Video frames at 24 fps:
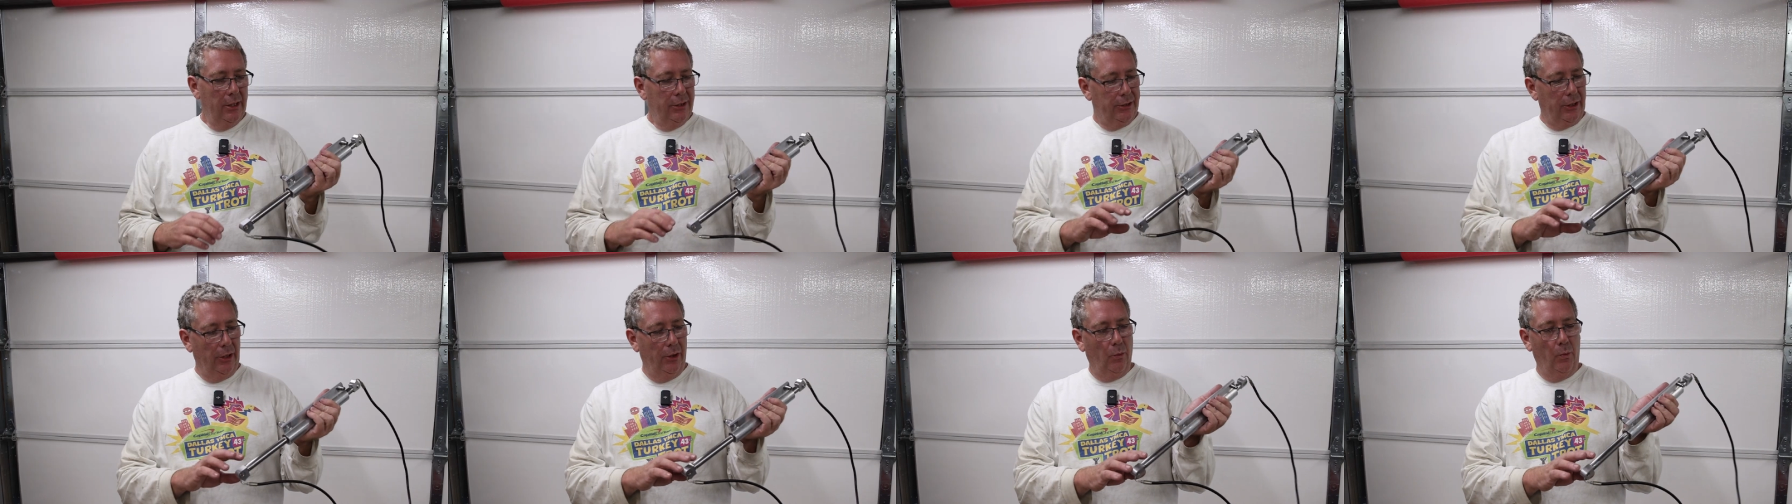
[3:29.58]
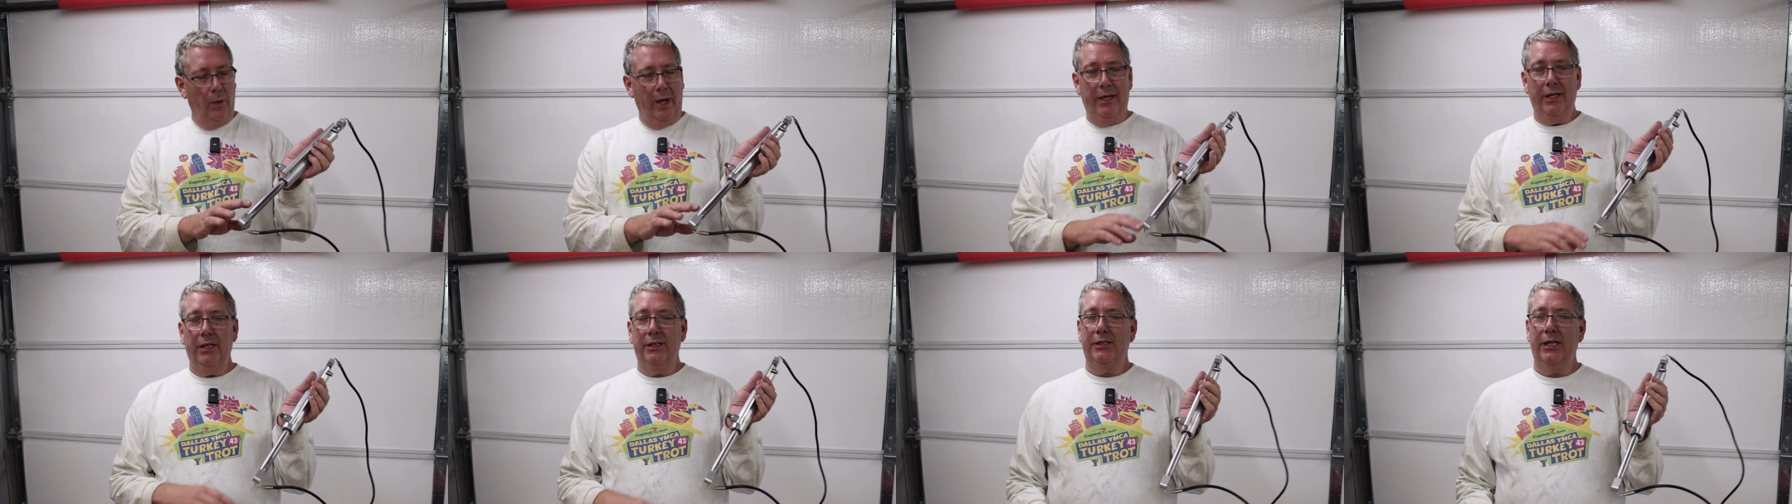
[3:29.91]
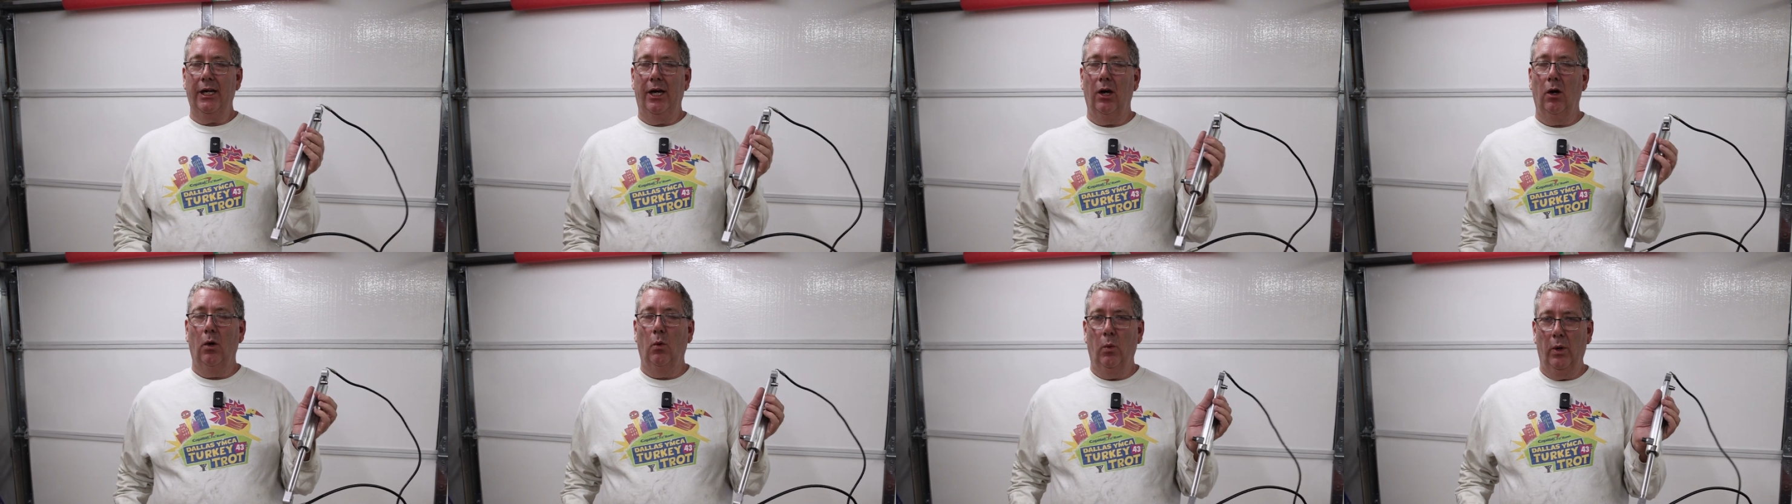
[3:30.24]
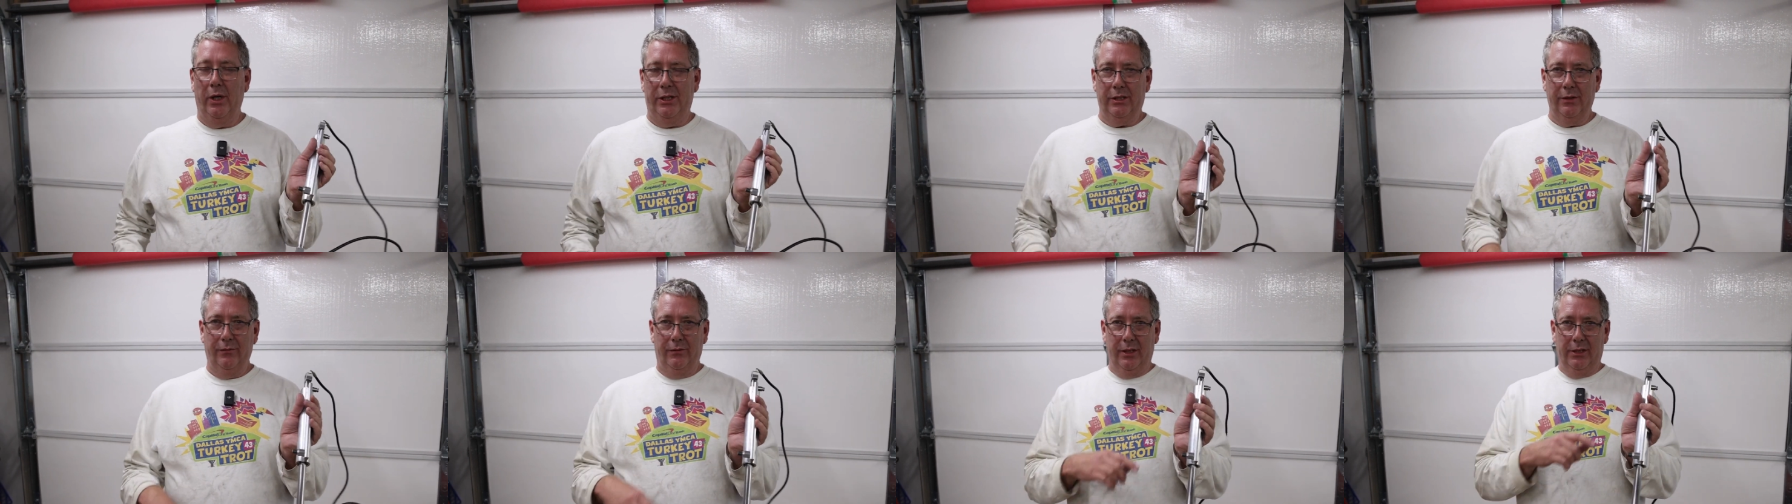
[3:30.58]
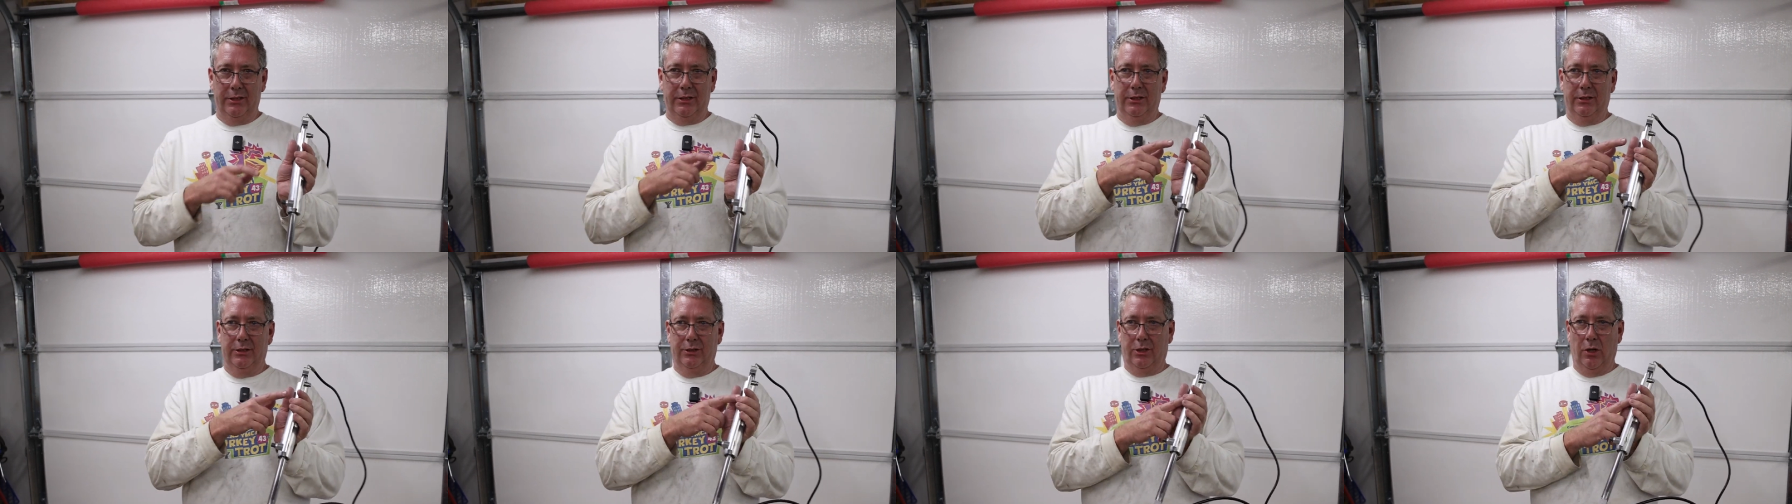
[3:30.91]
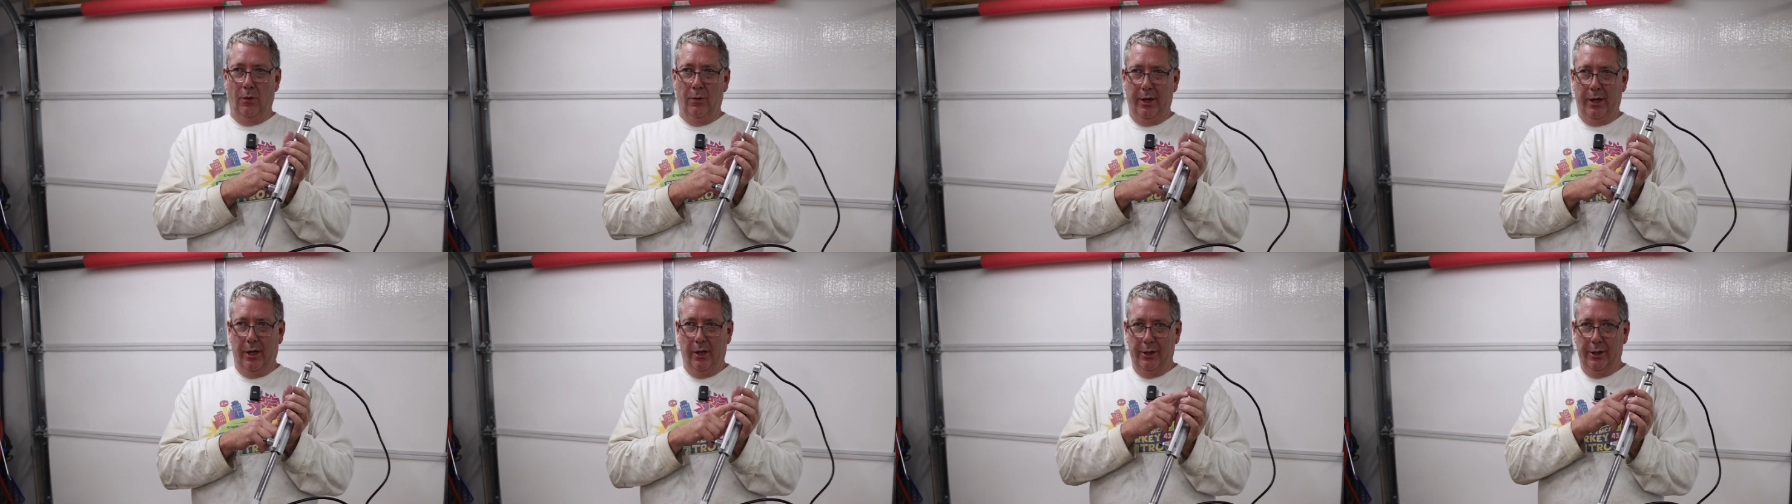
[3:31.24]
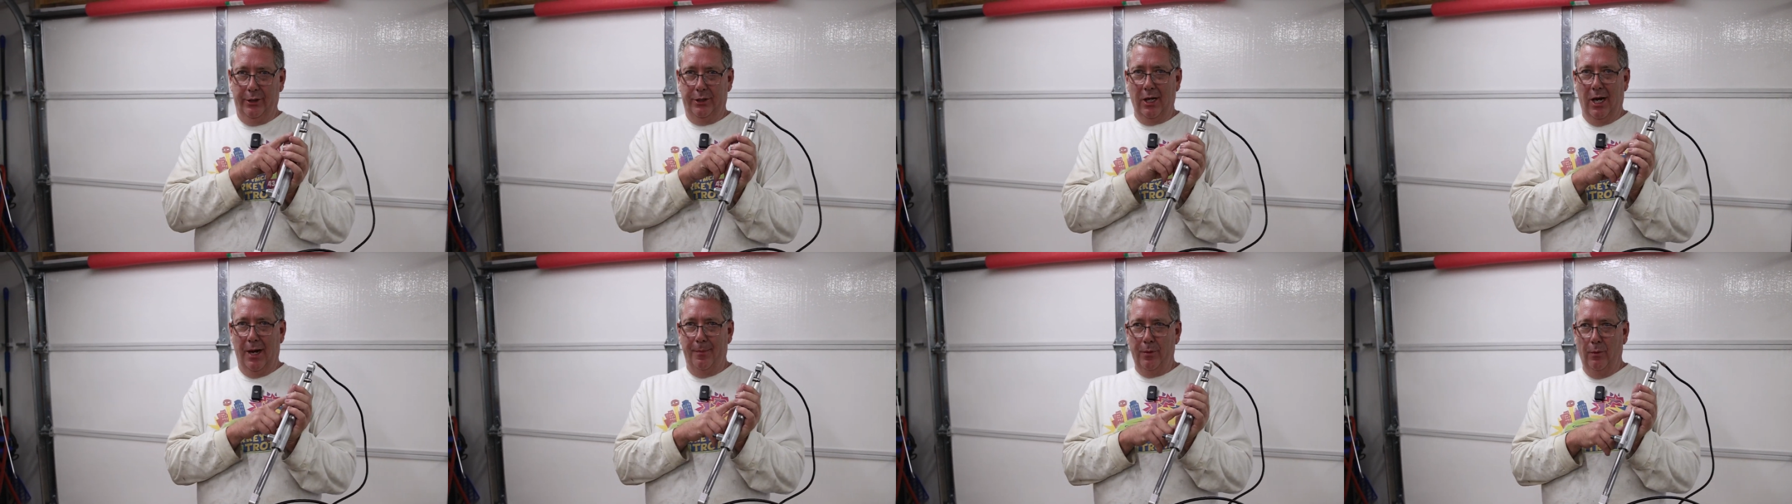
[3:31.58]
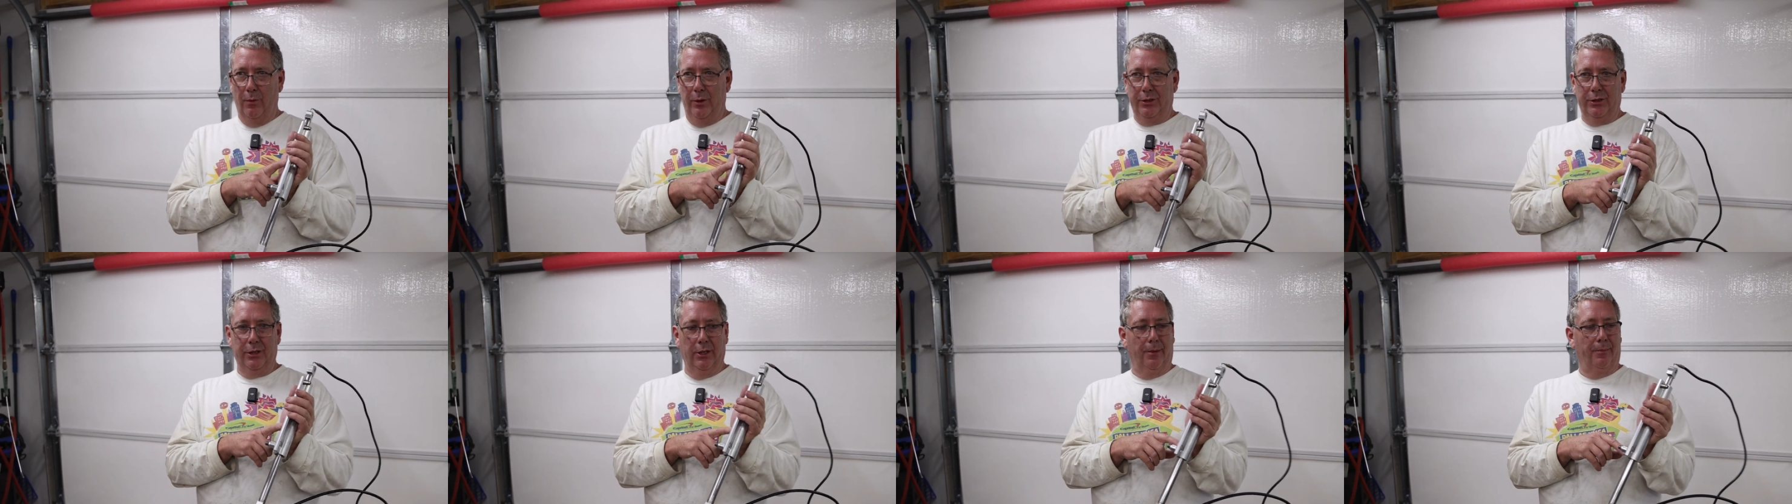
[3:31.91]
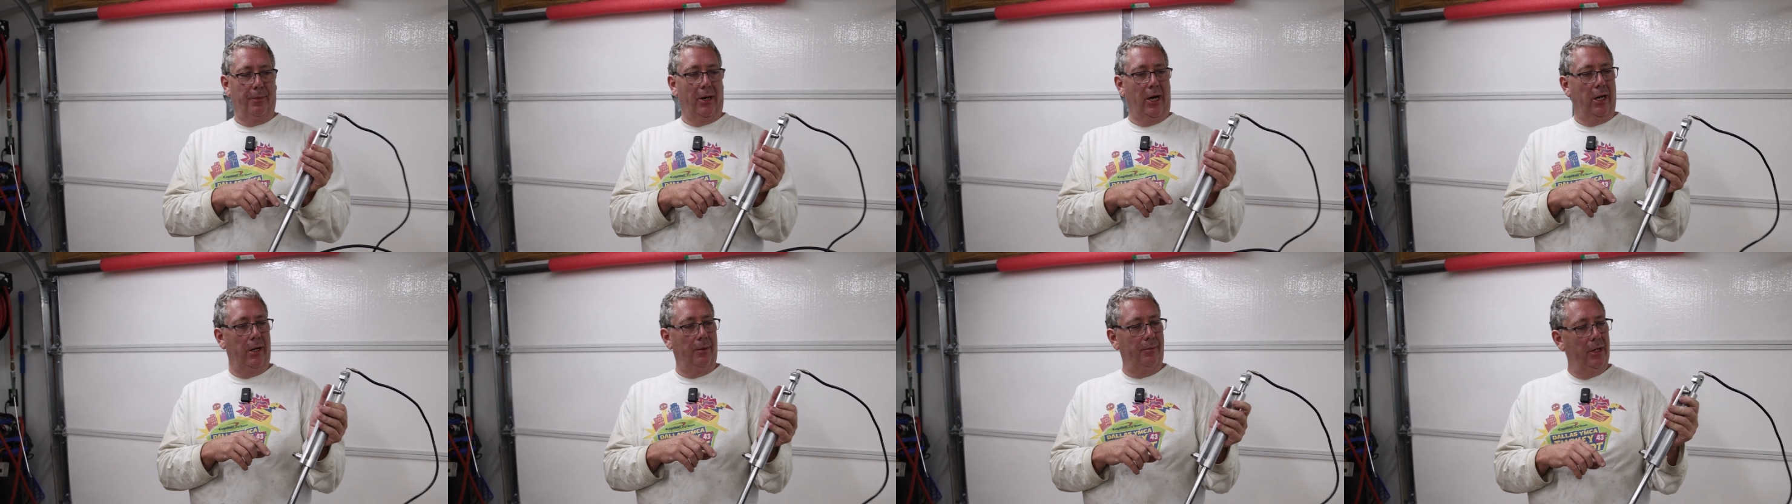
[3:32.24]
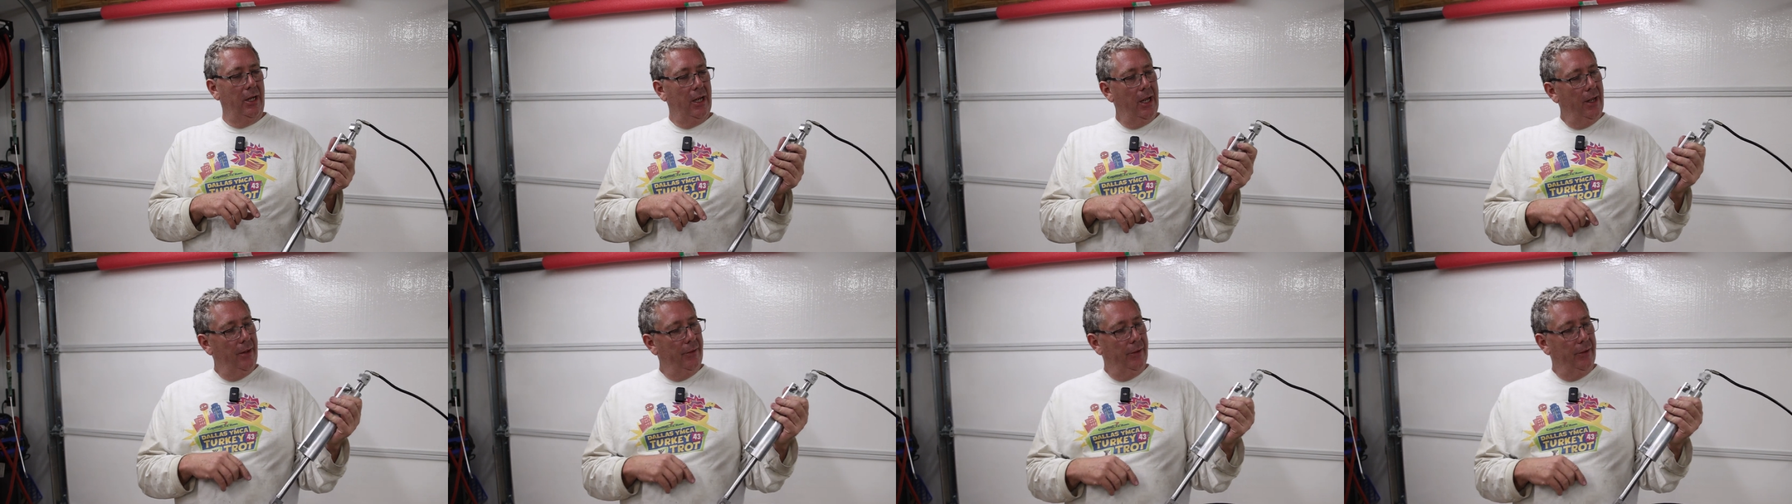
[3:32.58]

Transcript: So the way to tell which of this is going on the top and which on the bottom,